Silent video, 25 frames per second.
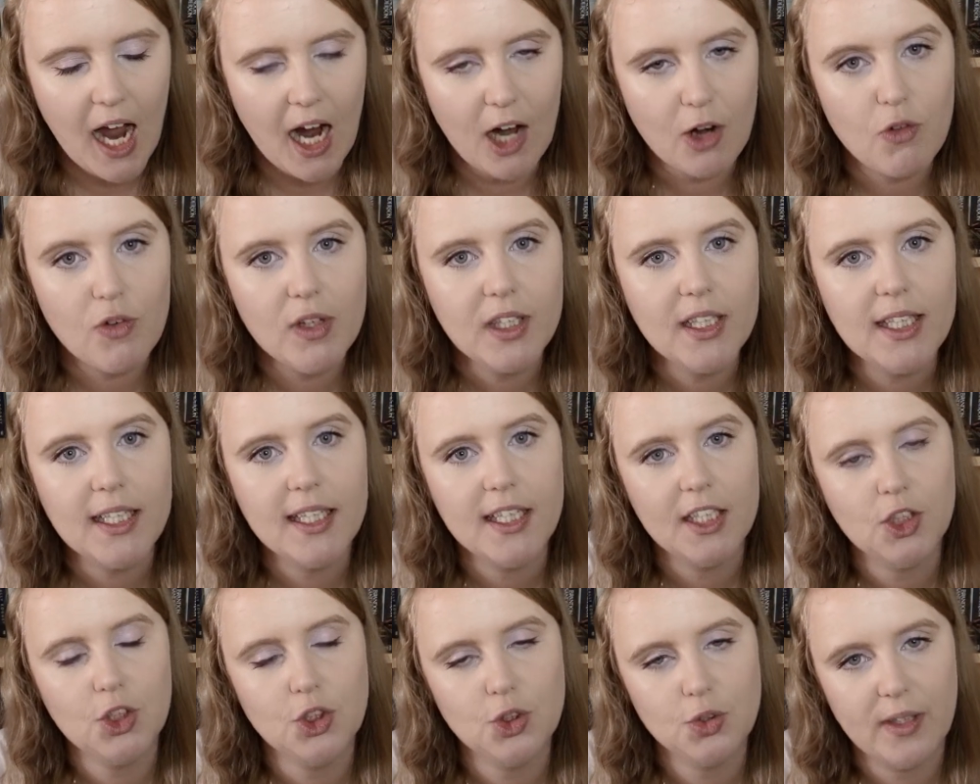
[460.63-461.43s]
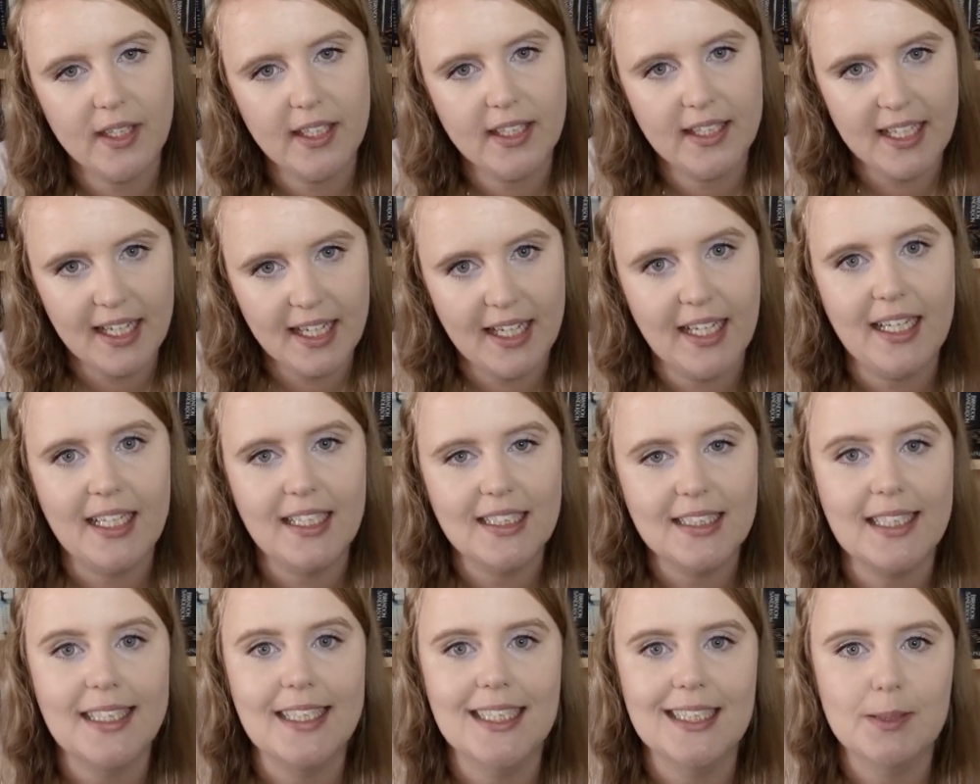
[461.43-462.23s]
I really enjoyed getting
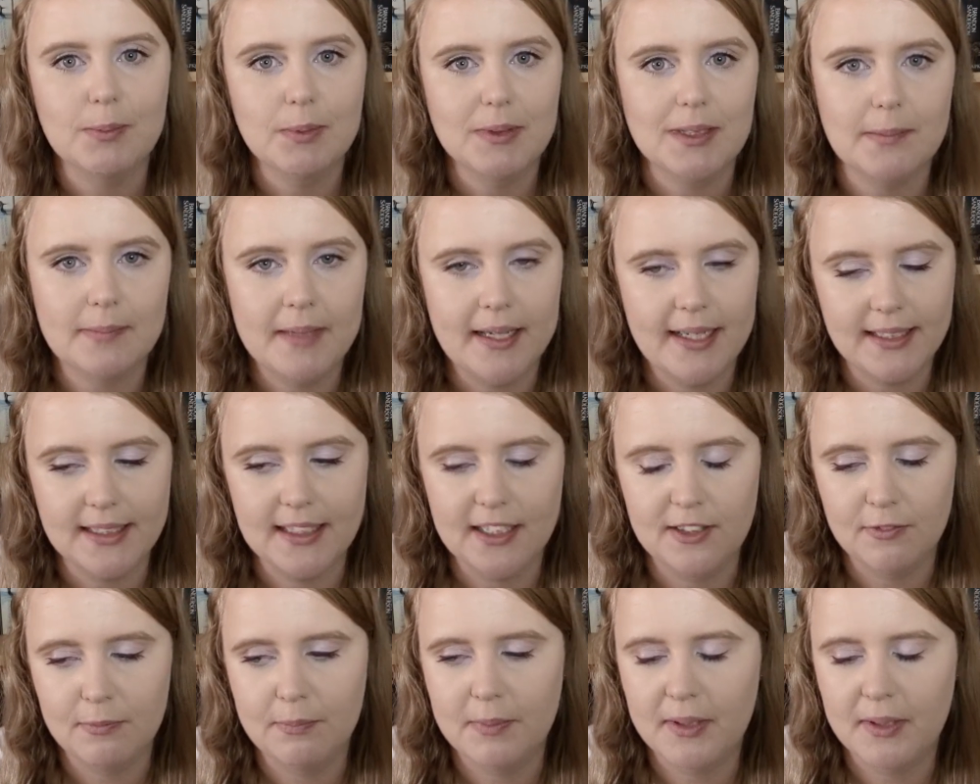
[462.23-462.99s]
into his perspective